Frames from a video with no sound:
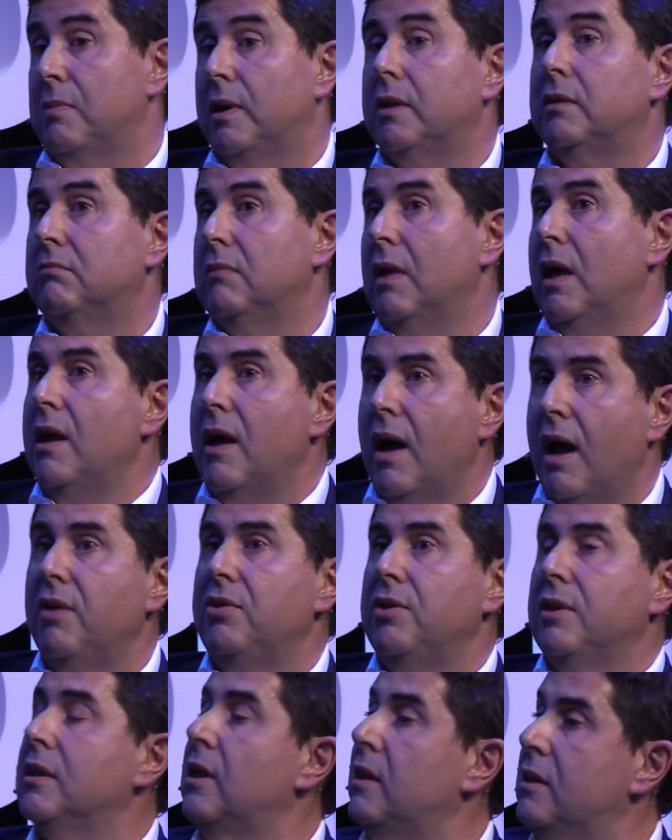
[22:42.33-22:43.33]
But I
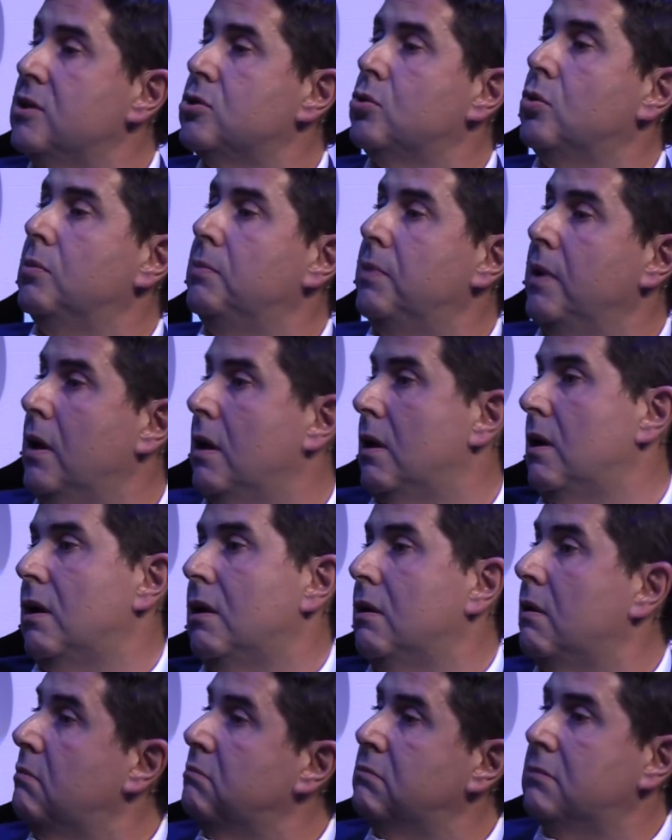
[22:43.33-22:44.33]
think that this could be
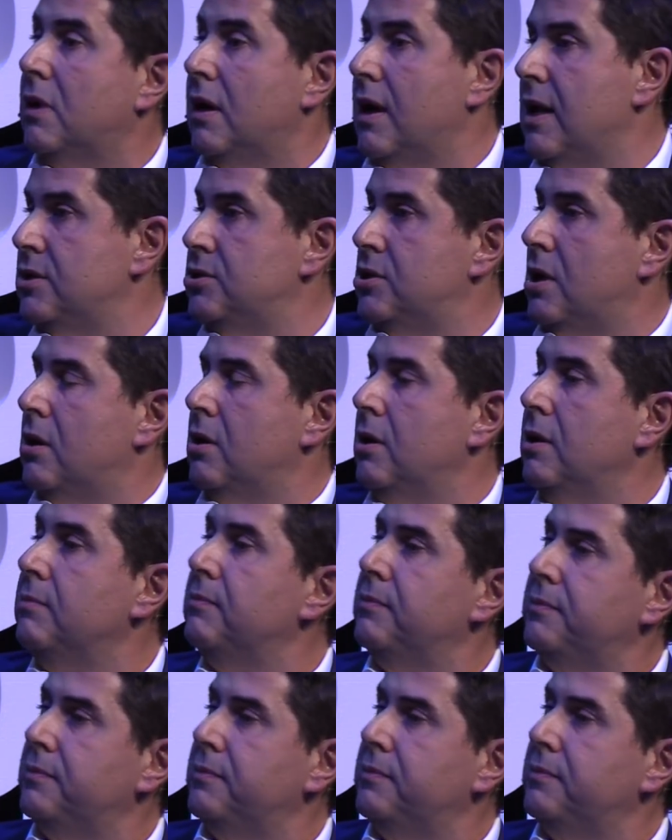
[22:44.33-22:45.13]
a nice journey.